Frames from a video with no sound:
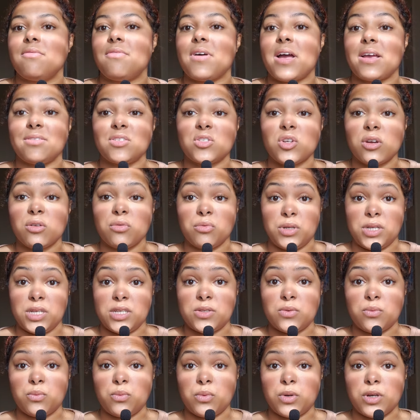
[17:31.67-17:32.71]
5-star
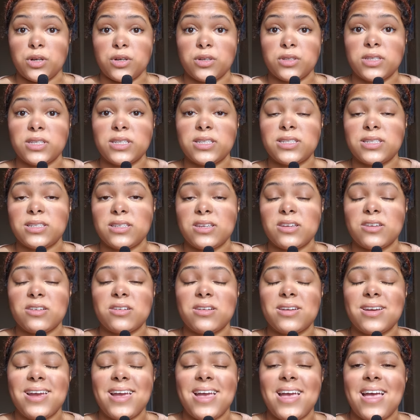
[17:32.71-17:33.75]
reads were this
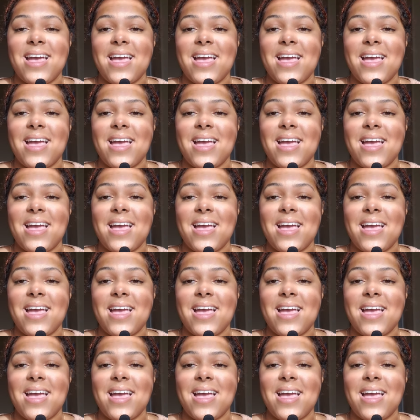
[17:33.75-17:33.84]
year